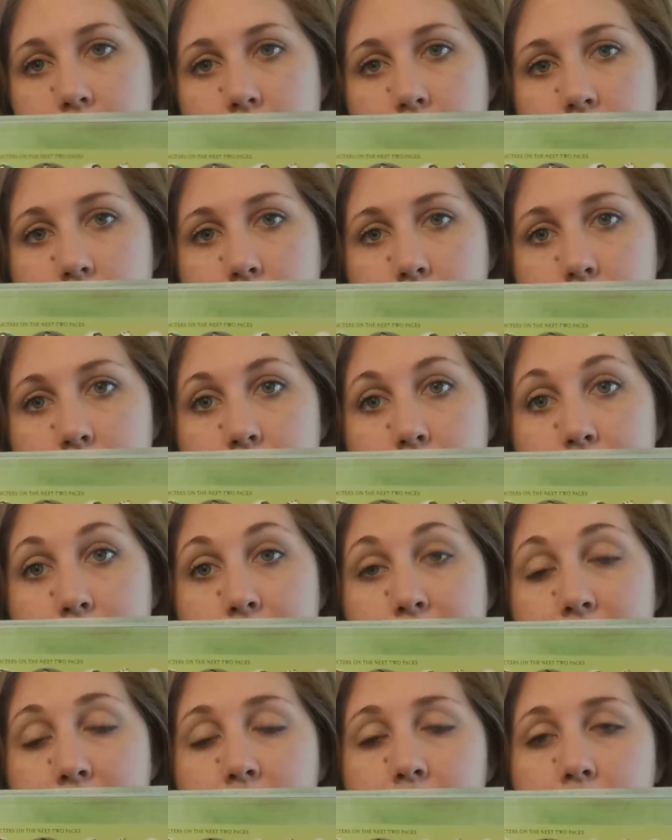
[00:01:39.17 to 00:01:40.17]
them to
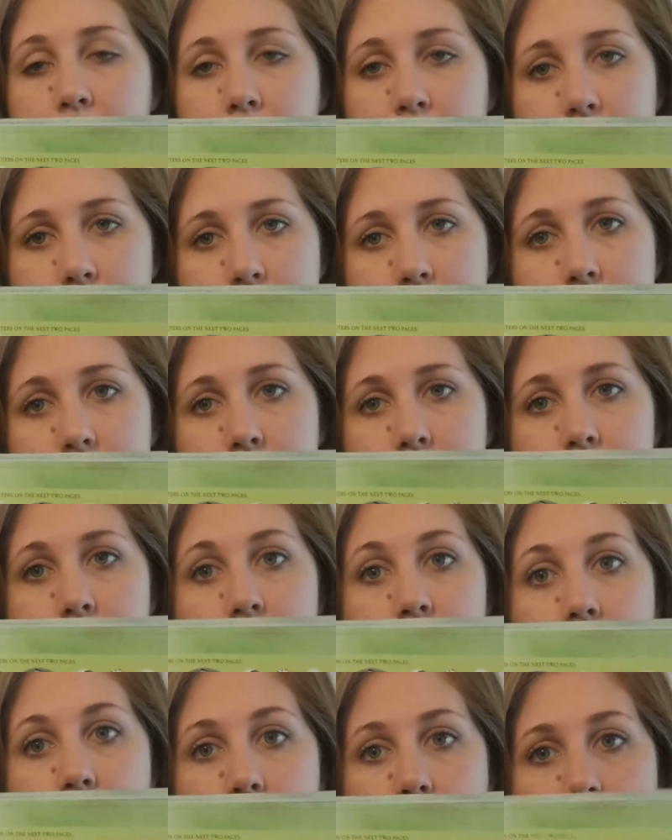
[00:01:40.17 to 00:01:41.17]
find these
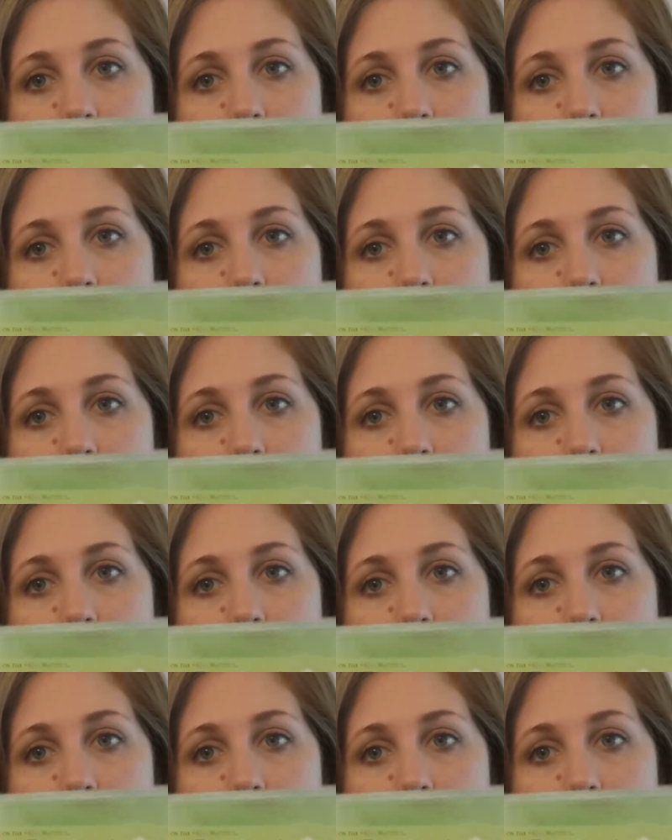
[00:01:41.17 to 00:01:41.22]
characters on the